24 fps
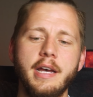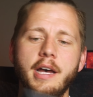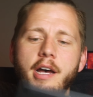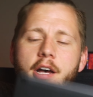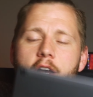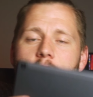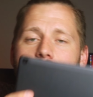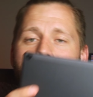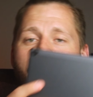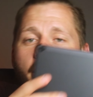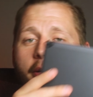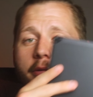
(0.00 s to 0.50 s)

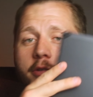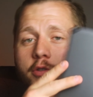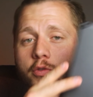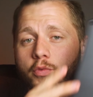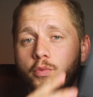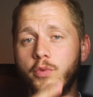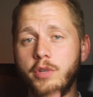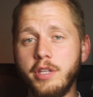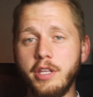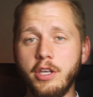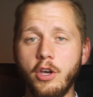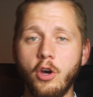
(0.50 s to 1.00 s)
I was
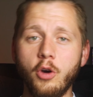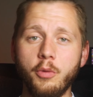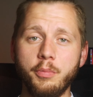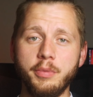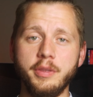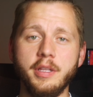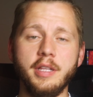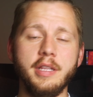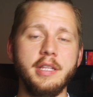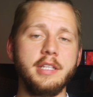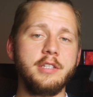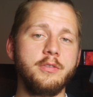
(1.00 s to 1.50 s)
really hoping
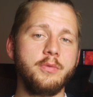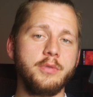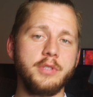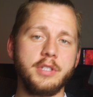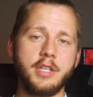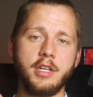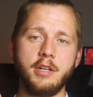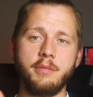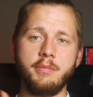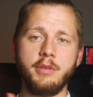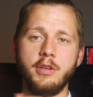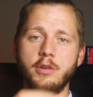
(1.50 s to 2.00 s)
that this was
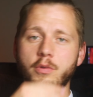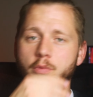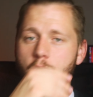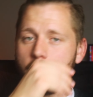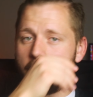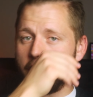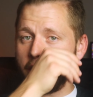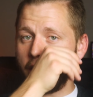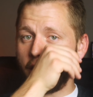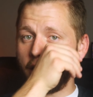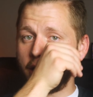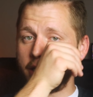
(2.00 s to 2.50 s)
going to be a
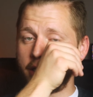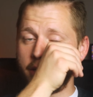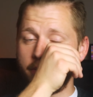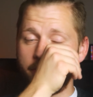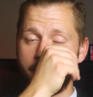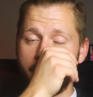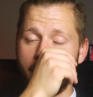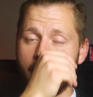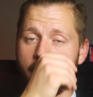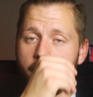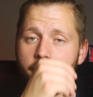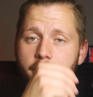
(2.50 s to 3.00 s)
really awesome
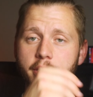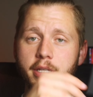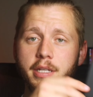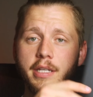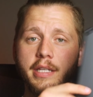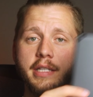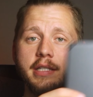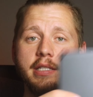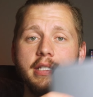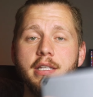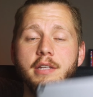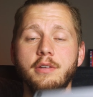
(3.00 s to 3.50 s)
tablet
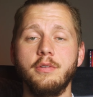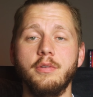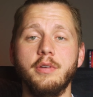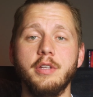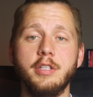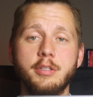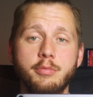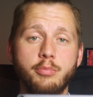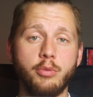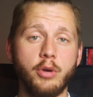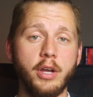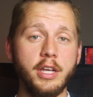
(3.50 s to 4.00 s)
considering
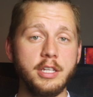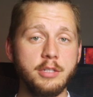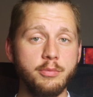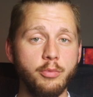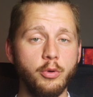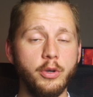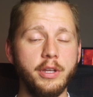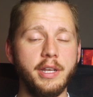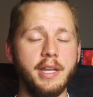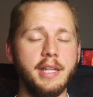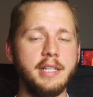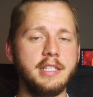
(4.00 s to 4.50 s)
its price
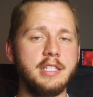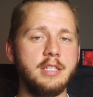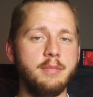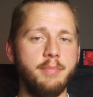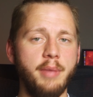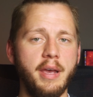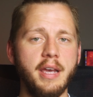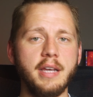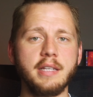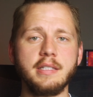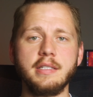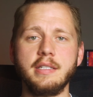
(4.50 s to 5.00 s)
point and
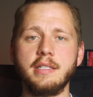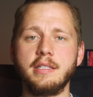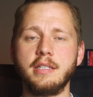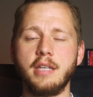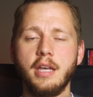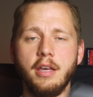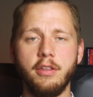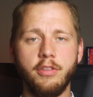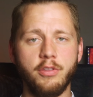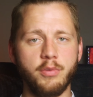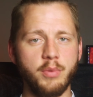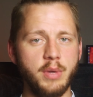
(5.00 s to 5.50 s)
specs. It's
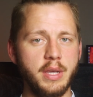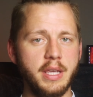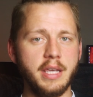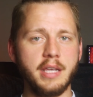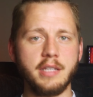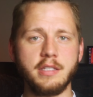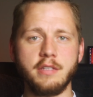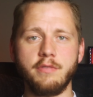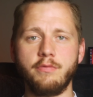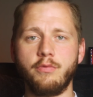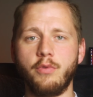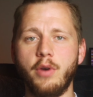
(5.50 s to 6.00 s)
got 3
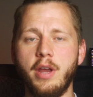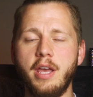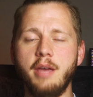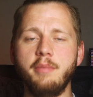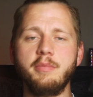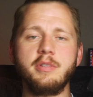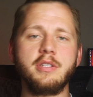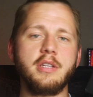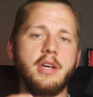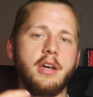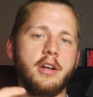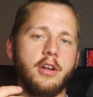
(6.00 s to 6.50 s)
gigs of RAM,
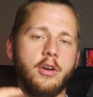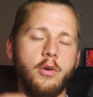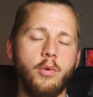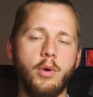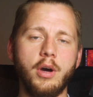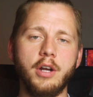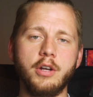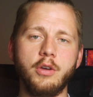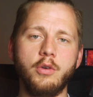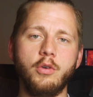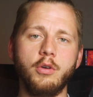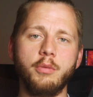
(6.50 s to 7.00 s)
it's got a
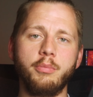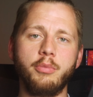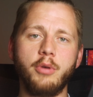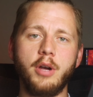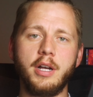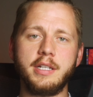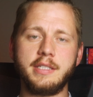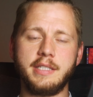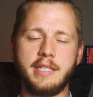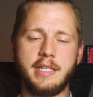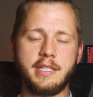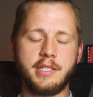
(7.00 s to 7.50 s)
quad-core
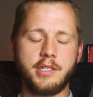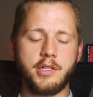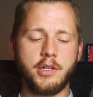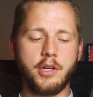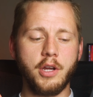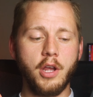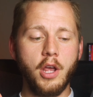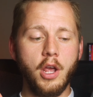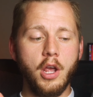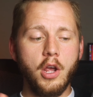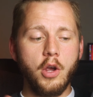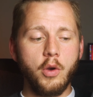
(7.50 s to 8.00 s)
processor,
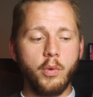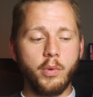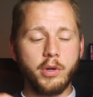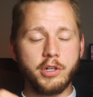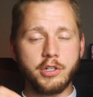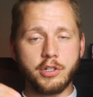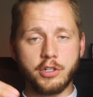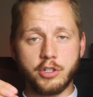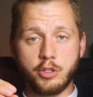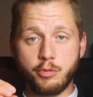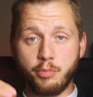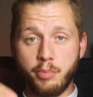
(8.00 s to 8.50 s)

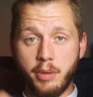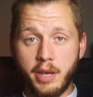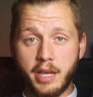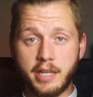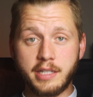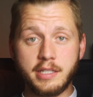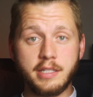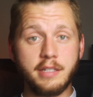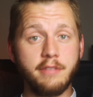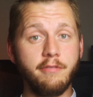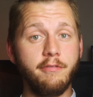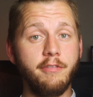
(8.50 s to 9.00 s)
which are
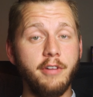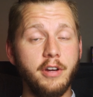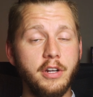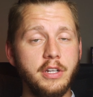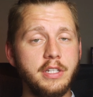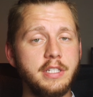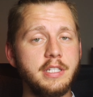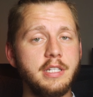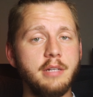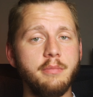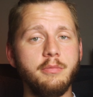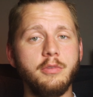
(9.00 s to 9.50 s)
specs very
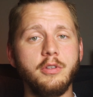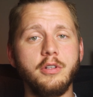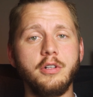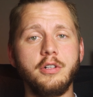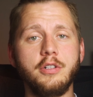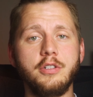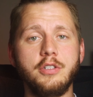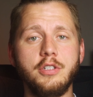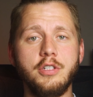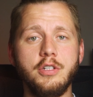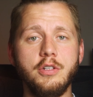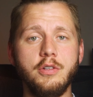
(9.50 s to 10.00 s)

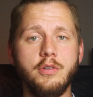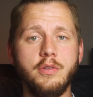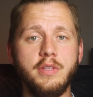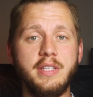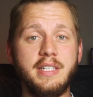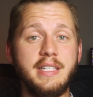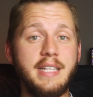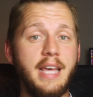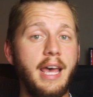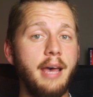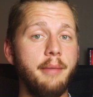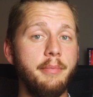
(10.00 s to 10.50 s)
similar to the
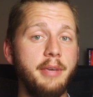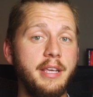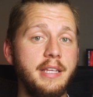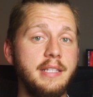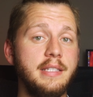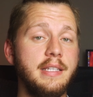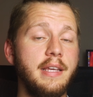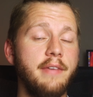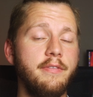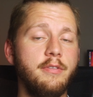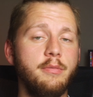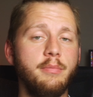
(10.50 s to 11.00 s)
Tab
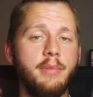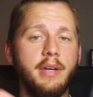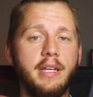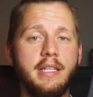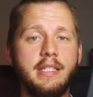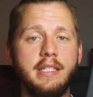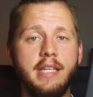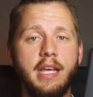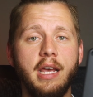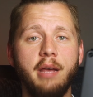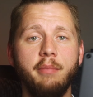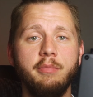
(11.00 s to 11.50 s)
A7 by
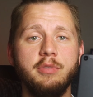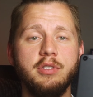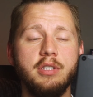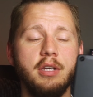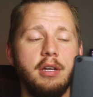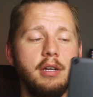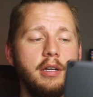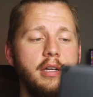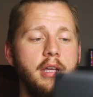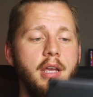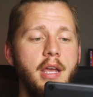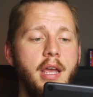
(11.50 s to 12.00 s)

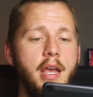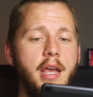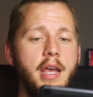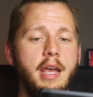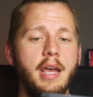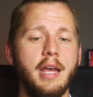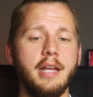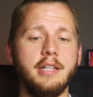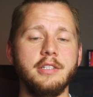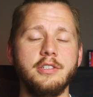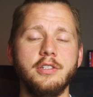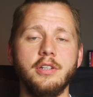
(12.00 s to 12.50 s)
Samsung,
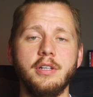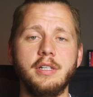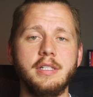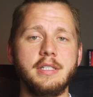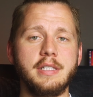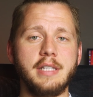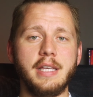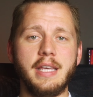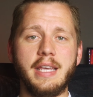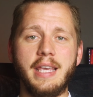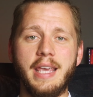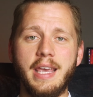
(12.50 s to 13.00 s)
and so I
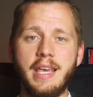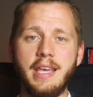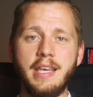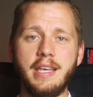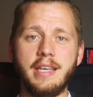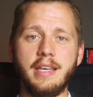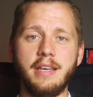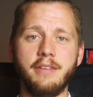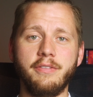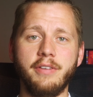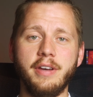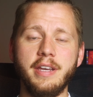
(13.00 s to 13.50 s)
was like,
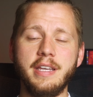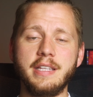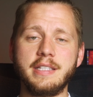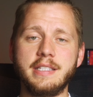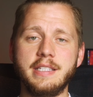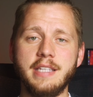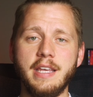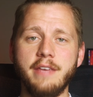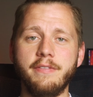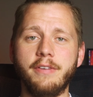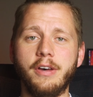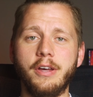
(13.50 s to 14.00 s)
hey, if I can
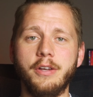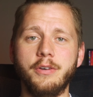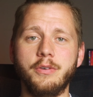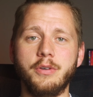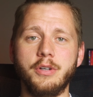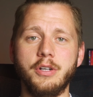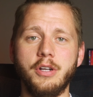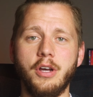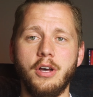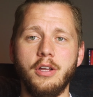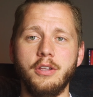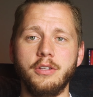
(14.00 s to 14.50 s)
save
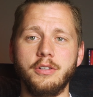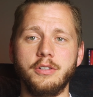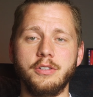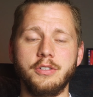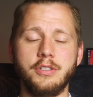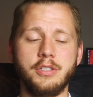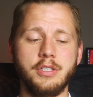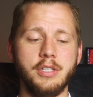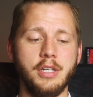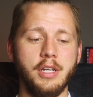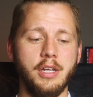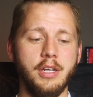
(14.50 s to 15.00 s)

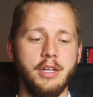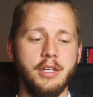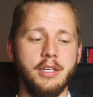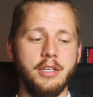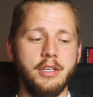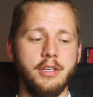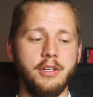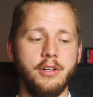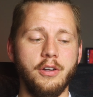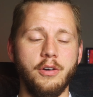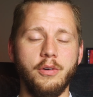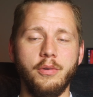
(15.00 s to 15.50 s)
$100,
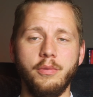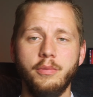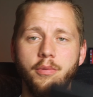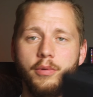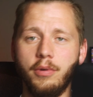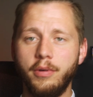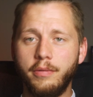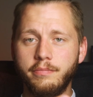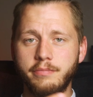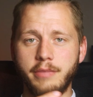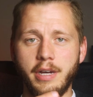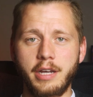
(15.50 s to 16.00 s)
you know,
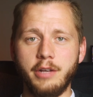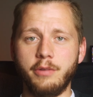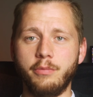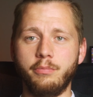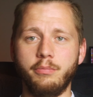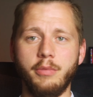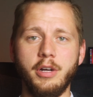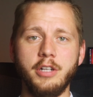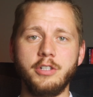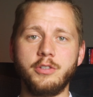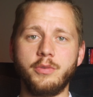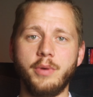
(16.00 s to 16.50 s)
I'd
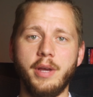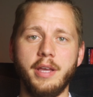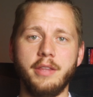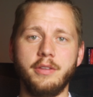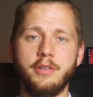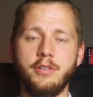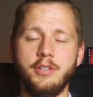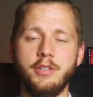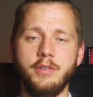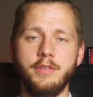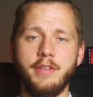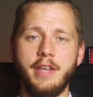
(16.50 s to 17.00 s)
much
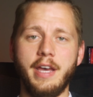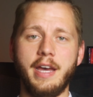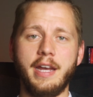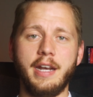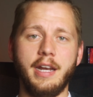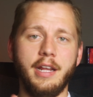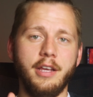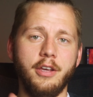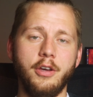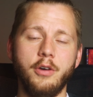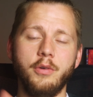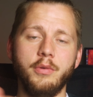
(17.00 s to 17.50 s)
rather do that
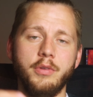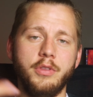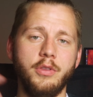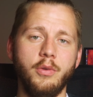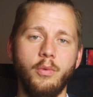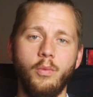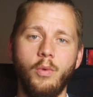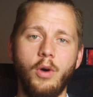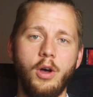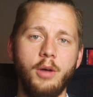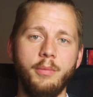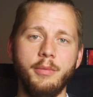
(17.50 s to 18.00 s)
and go with the
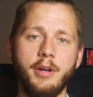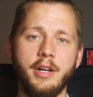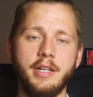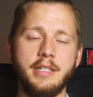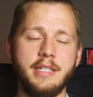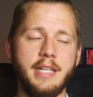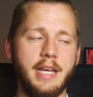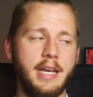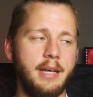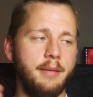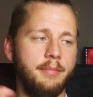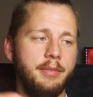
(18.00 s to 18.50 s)
Walmart
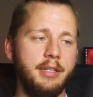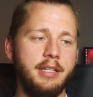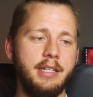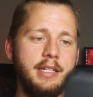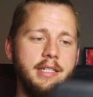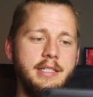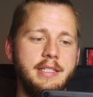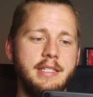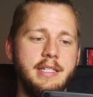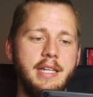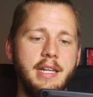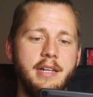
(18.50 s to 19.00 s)
tablet
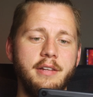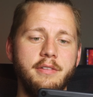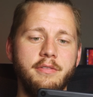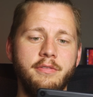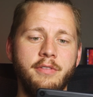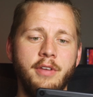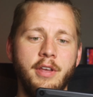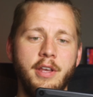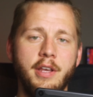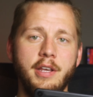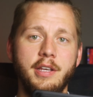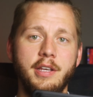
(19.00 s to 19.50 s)
instead
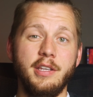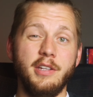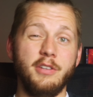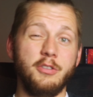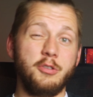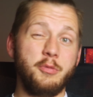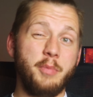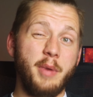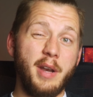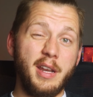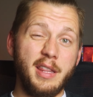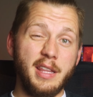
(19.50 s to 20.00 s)
of,
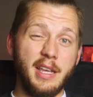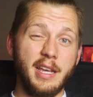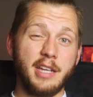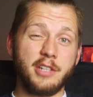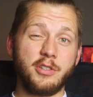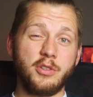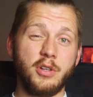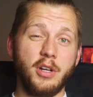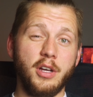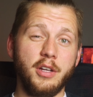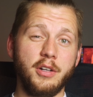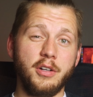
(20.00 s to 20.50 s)
spending the
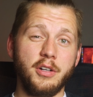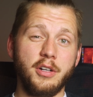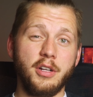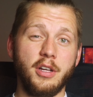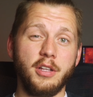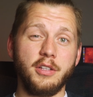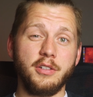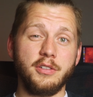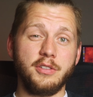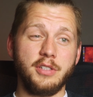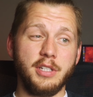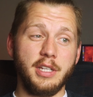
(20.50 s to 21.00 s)
extra
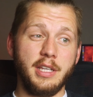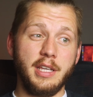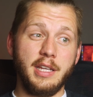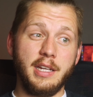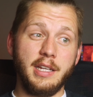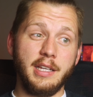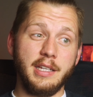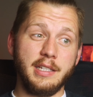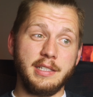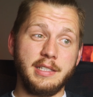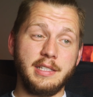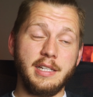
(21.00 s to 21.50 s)
$100 and
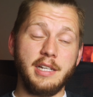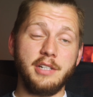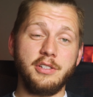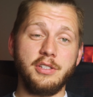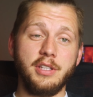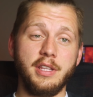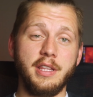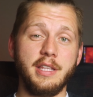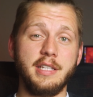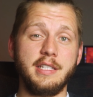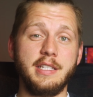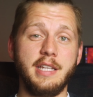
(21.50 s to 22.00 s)
getting
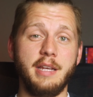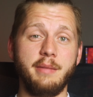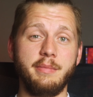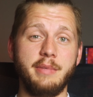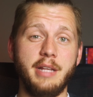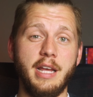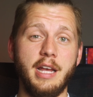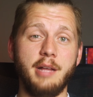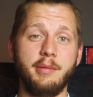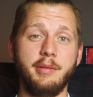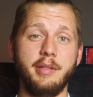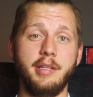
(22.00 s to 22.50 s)
essentially the same
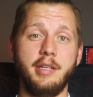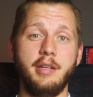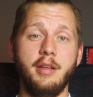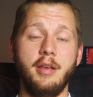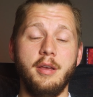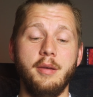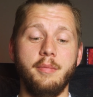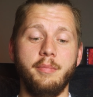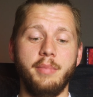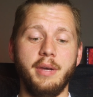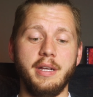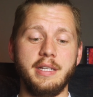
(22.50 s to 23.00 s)
tablet
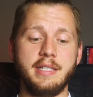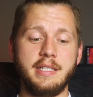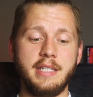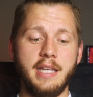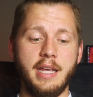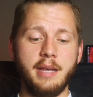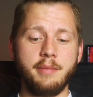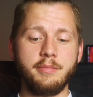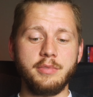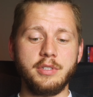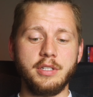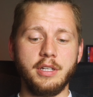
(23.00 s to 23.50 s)
by
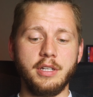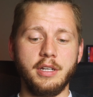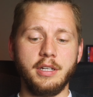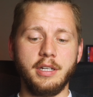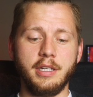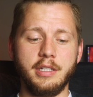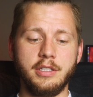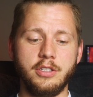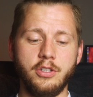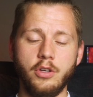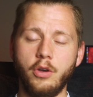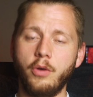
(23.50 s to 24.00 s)
Samsung.
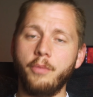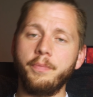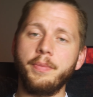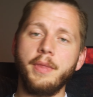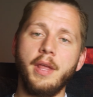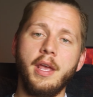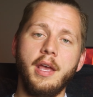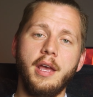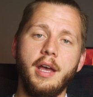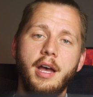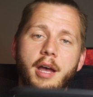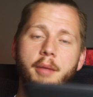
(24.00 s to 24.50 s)
And so
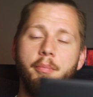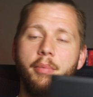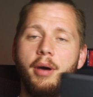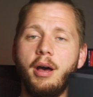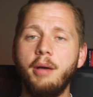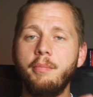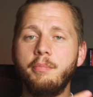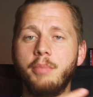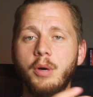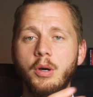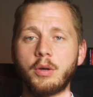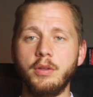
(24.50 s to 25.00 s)
I
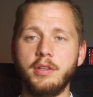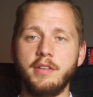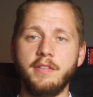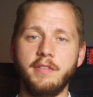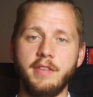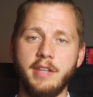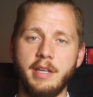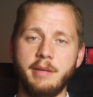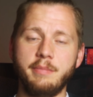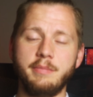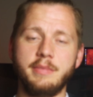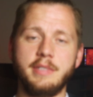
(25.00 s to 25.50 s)
bought both of
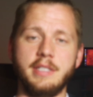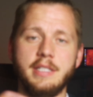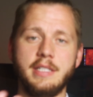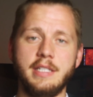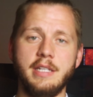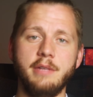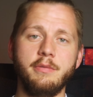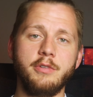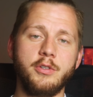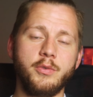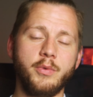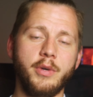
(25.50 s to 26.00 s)
them to
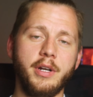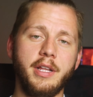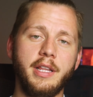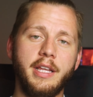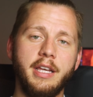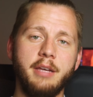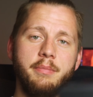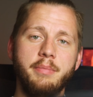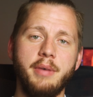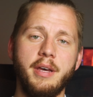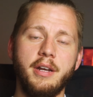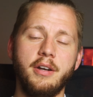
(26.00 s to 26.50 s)
see which one I
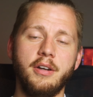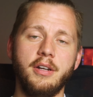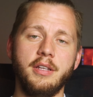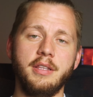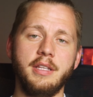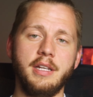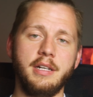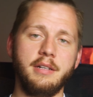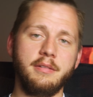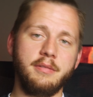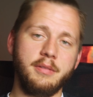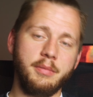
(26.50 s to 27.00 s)
like better, and
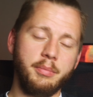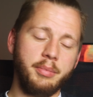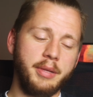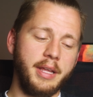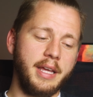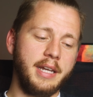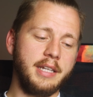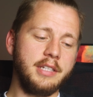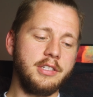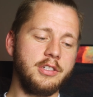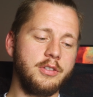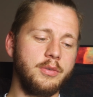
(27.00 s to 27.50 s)
then the
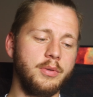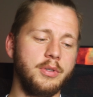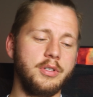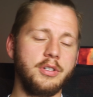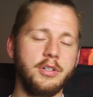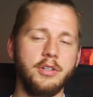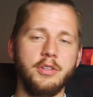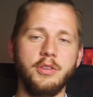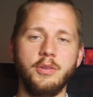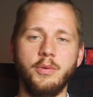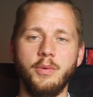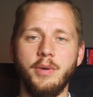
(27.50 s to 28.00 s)
plan is to
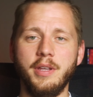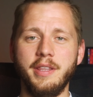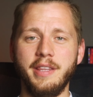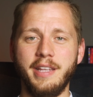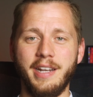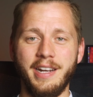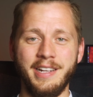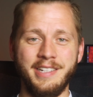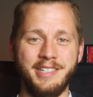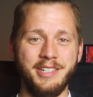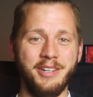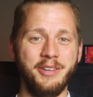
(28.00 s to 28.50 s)
return the one that
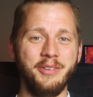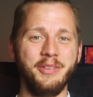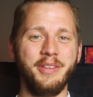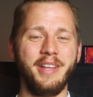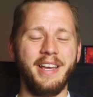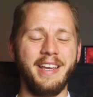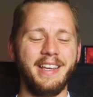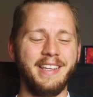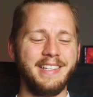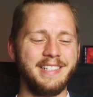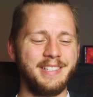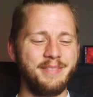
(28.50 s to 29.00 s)
I don't
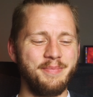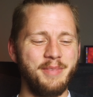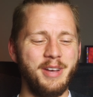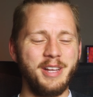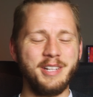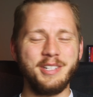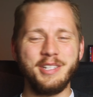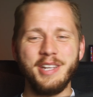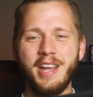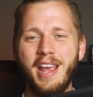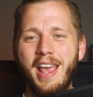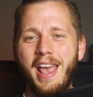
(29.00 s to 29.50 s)
like as
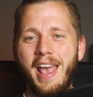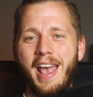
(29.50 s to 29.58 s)
much.